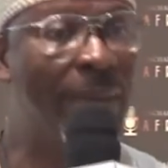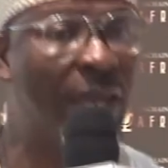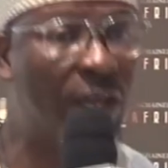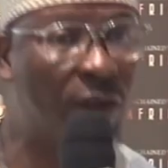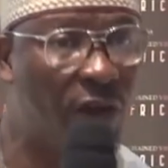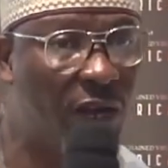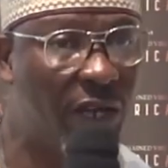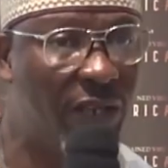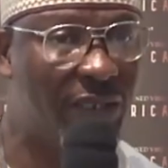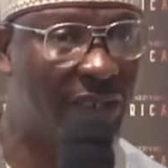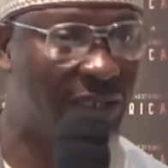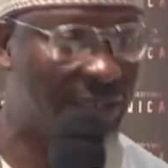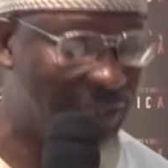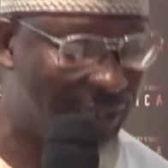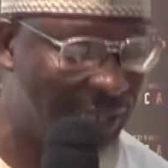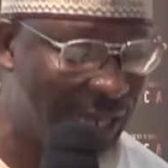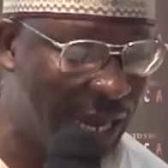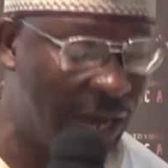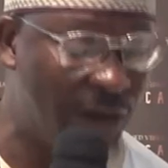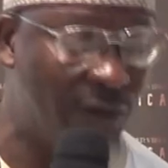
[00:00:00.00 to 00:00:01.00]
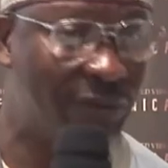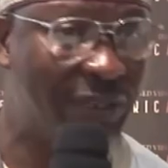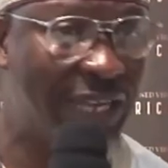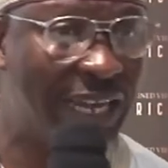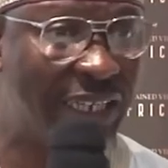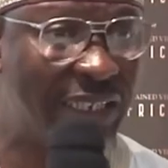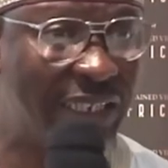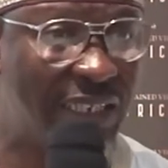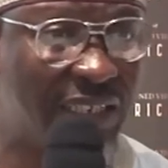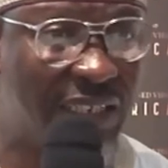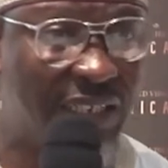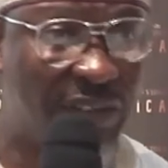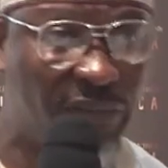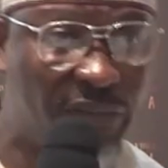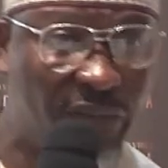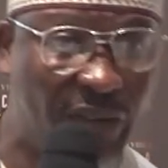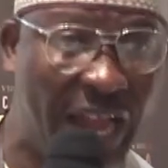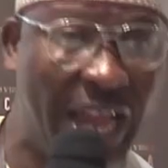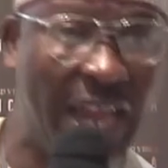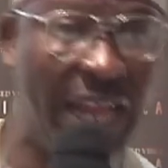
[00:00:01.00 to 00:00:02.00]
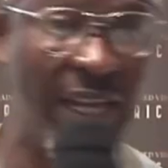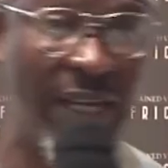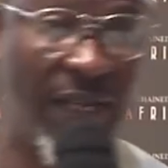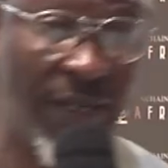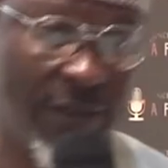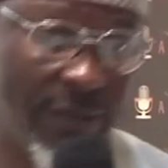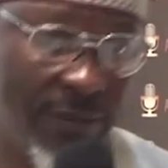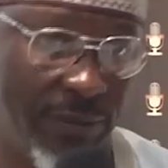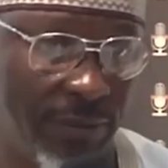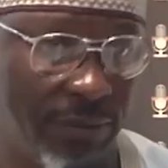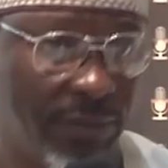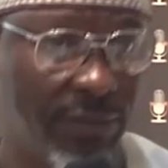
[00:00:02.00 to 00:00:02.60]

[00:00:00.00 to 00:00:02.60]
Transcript: Because now there is a defined